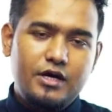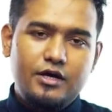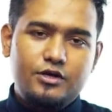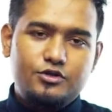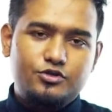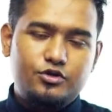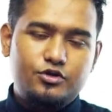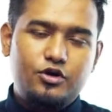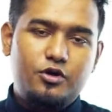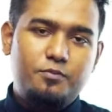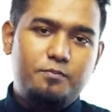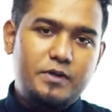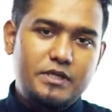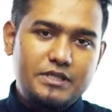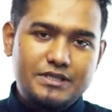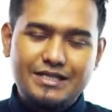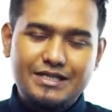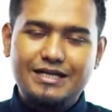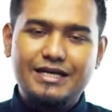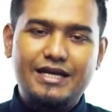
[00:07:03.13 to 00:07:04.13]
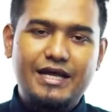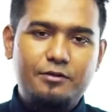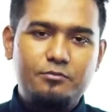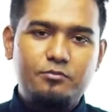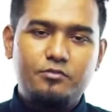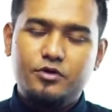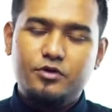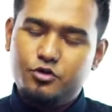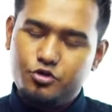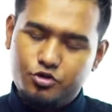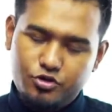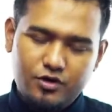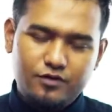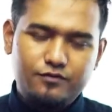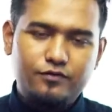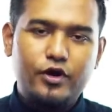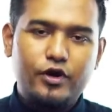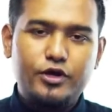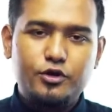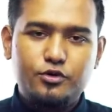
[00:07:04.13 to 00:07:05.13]
So your personal name, you should
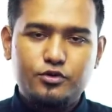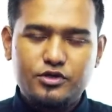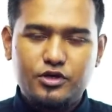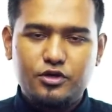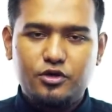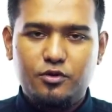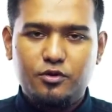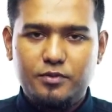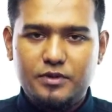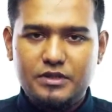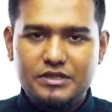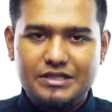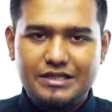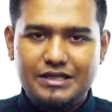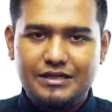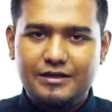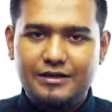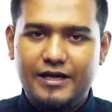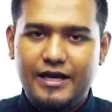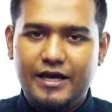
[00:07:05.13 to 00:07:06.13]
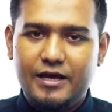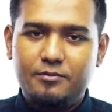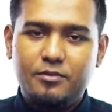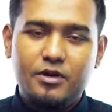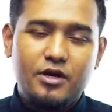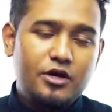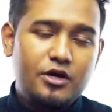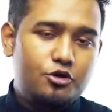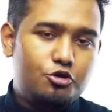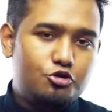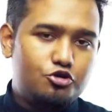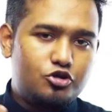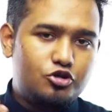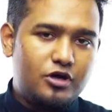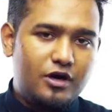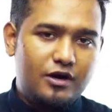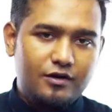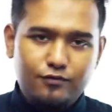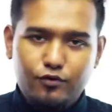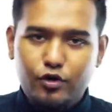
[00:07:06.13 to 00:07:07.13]
avoid using your personal name. You should
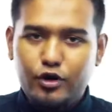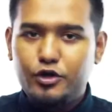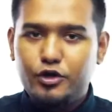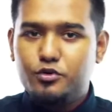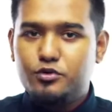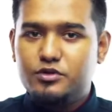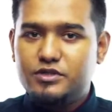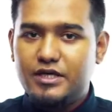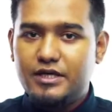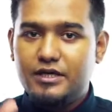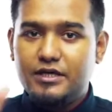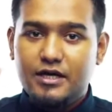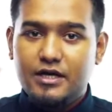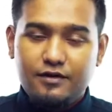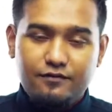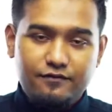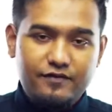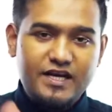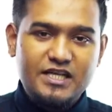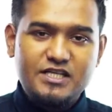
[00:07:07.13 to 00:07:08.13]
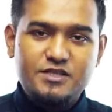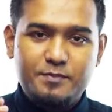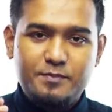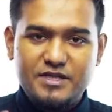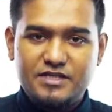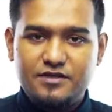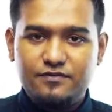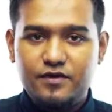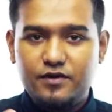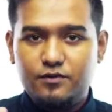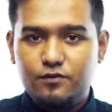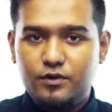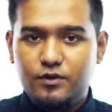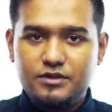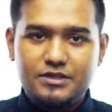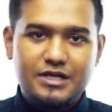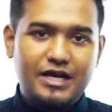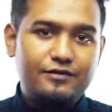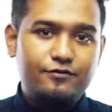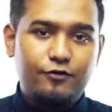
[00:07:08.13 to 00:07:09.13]
avoid using very specific
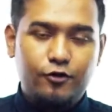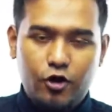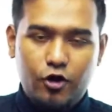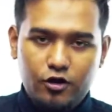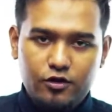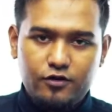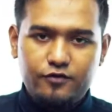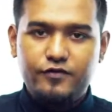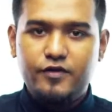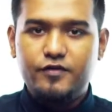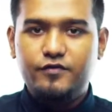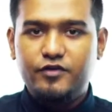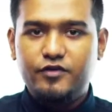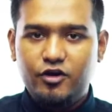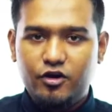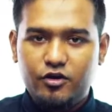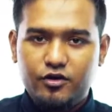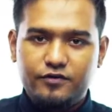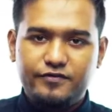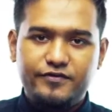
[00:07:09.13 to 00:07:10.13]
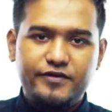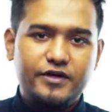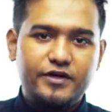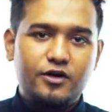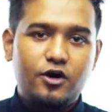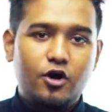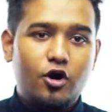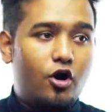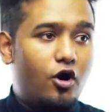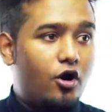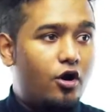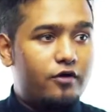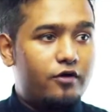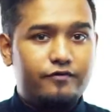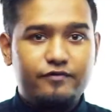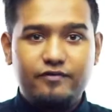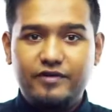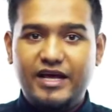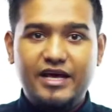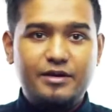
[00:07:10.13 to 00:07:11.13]
words like photography, or
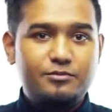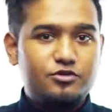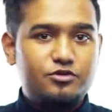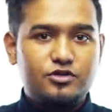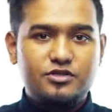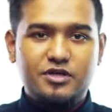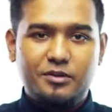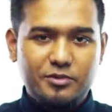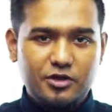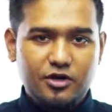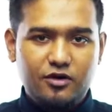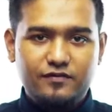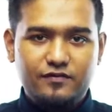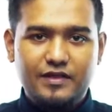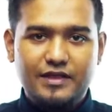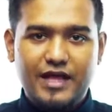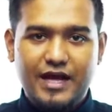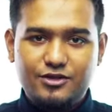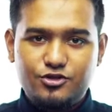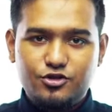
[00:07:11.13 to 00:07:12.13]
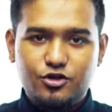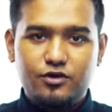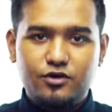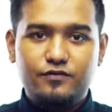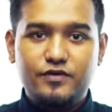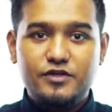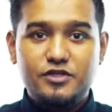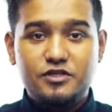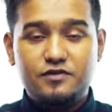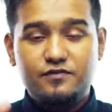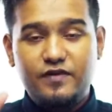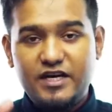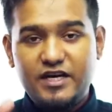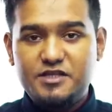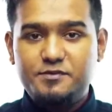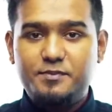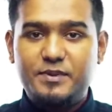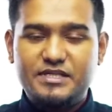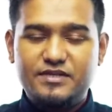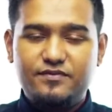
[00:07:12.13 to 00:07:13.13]
frames or something of that sort, which is very
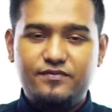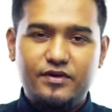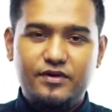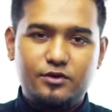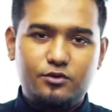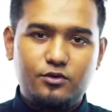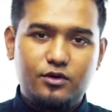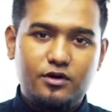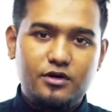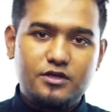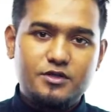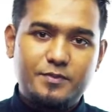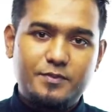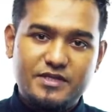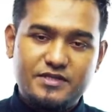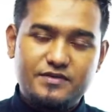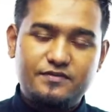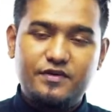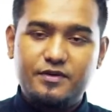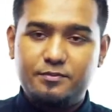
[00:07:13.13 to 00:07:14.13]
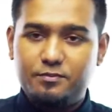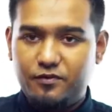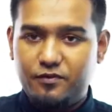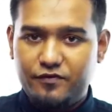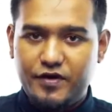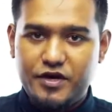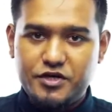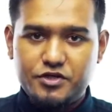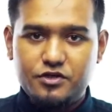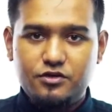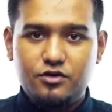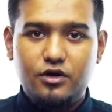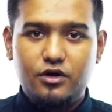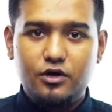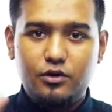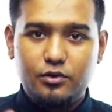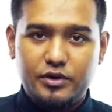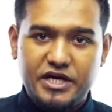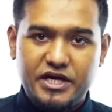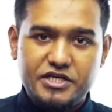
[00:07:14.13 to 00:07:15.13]
specific to a specific profession or a
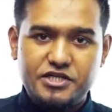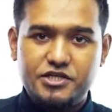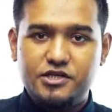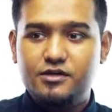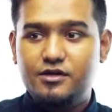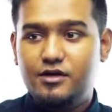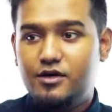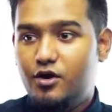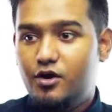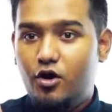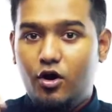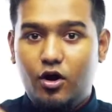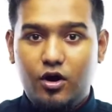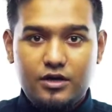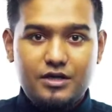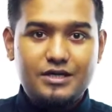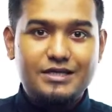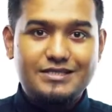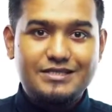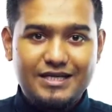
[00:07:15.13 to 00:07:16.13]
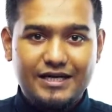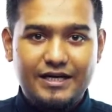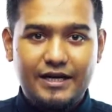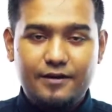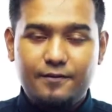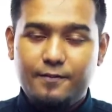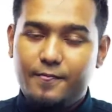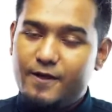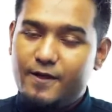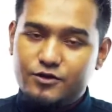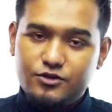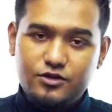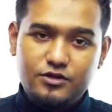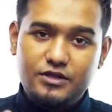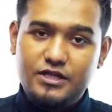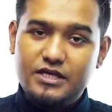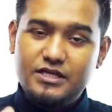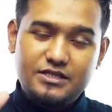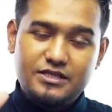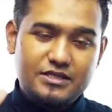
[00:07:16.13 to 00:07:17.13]
location or a city. So
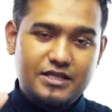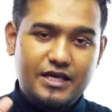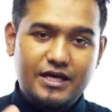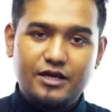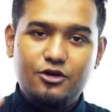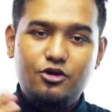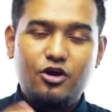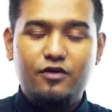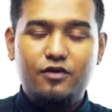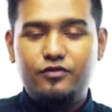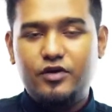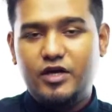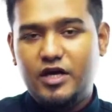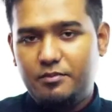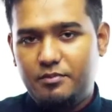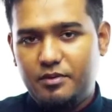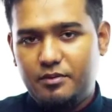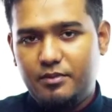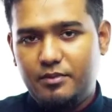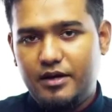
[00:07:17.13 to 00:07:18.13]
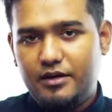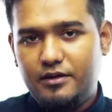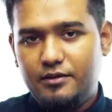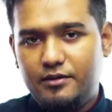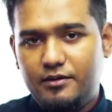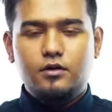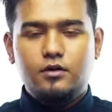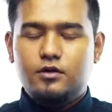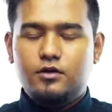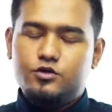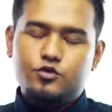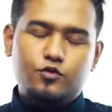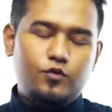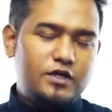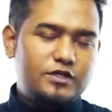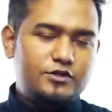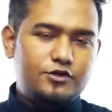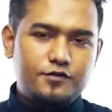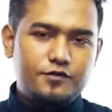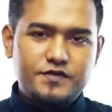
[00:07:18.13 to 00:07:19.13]
this thing you have to keep in mind. So once
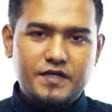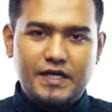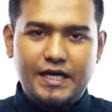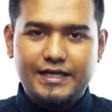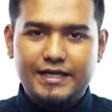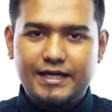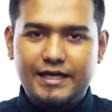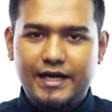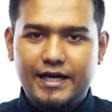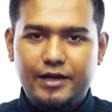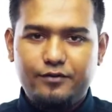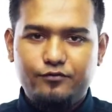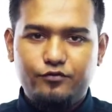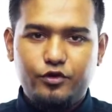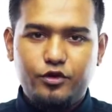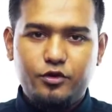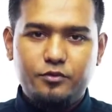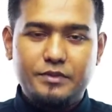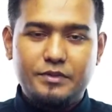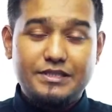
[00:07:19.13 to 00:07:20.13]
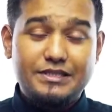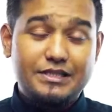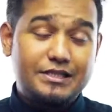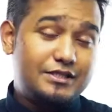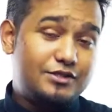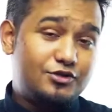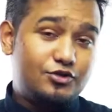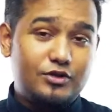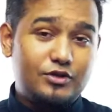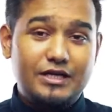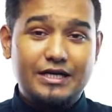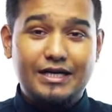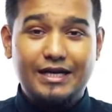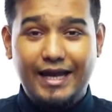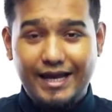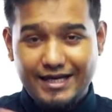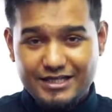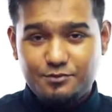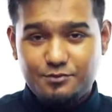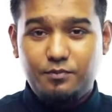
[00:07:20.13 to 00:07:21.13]
you have selected name for your business, so the
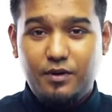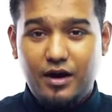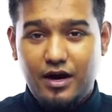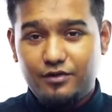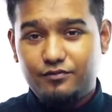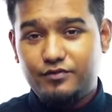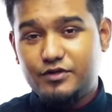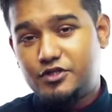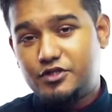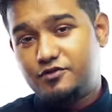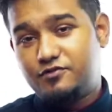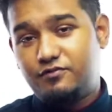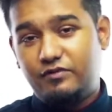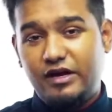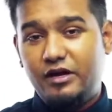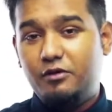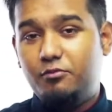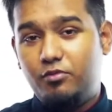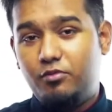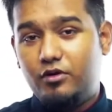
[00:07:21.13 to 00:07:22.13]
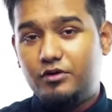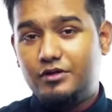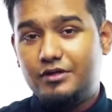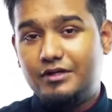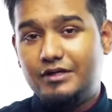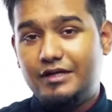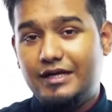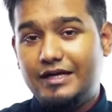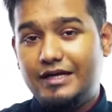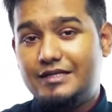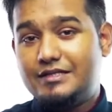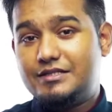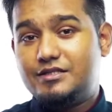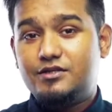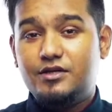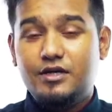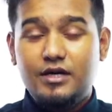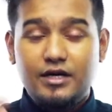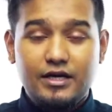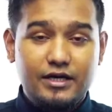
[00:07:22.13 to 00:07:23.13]
next part, which is very important, is
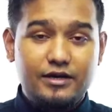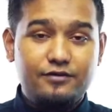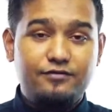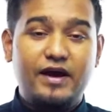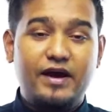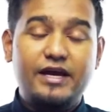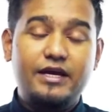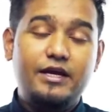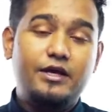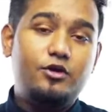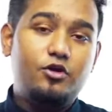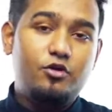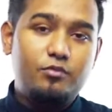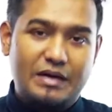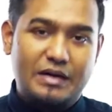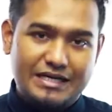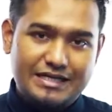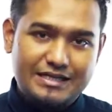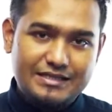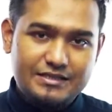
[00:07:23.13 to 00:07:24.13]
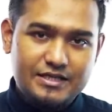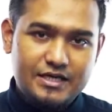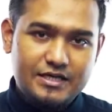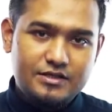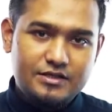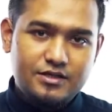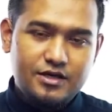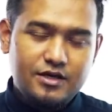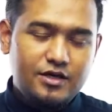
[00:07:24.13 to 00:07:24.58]
defining your market size.